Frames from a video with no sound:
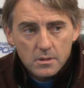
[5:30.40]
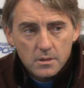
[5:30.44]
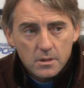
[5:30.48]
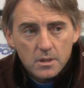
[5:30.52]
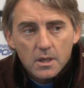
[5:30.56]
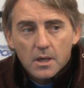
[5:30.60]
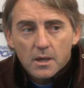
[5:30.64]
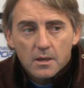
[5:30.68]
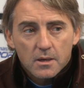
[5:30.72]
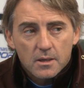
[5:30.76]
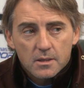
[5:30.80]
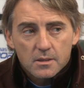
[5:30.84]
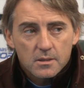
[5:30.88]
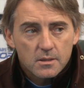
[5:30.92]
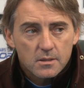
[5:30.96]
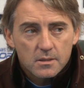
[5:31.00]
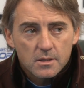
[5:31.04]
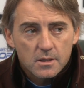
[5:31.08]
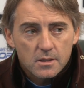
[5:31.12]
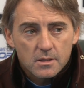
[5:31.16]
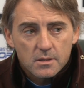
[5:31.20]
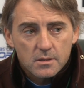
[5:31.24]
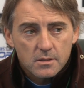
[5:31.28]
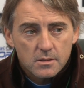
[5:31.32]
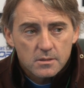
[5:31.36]
here I think
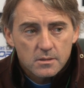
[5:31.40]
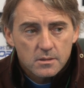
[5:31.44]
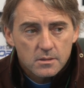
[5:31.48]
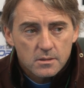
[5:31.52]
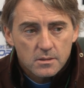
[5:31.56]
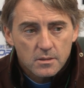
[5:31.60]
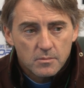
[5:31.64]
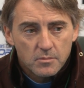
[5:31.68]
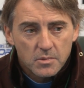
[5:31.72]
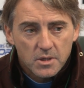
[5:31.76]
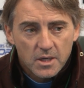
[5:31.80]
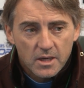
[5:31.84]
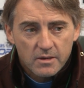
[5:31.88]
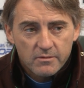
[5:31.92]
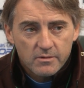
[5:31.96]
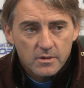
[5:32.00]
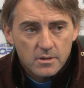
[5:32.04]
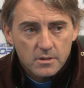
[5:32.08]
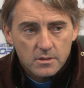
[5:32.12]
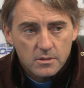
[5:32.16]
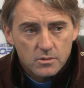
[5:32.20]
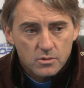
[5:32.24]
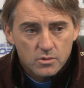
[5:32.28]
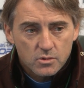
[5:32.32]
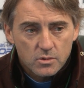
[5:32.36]
that uh, the
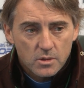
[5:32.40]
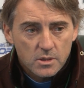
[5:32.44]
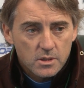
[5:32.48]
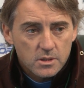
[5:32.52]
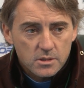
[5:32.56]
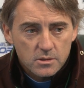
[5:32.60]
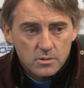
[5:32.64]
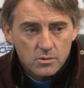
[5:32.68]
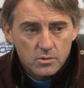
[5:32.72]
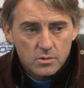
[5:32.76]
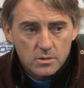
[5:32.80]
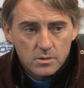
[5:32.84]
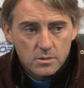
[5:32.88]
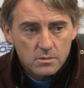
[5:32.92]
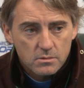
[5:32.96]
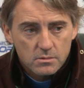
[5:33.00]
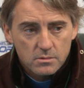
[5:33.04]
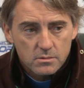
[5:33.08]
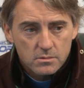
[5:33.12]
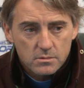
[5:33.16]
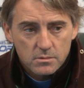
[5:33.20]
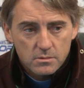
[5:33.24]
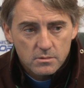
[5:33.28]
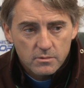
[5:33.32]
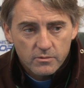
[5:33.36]
behavior usually is good
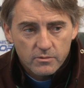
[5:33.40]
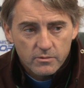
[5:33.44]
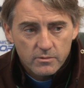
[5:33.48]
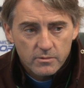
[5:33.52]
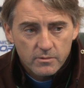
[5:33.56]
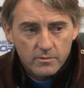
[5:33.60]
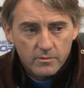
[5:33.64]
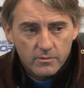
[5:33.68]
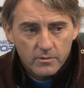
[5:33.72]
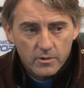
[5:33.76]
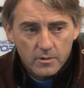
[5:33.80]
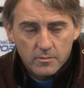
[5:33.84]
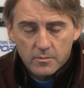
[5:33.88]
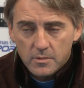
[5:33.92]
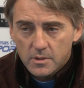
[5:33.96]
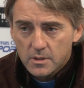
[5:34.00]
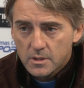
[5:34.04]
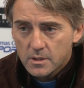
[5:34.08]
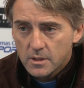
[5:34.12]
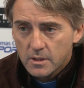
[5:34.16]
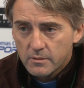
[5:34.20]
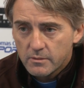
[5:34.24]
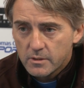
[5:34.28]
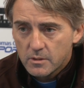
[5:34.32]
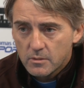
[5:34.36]
from
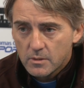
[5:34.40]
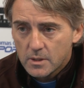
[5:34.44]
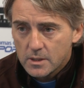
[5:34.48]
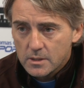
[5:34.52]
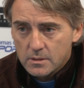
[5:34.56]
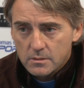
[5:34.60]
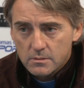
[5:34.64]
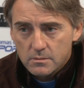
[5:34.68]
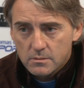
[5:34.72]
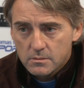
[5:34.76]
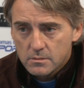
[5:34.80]
uh, everyone.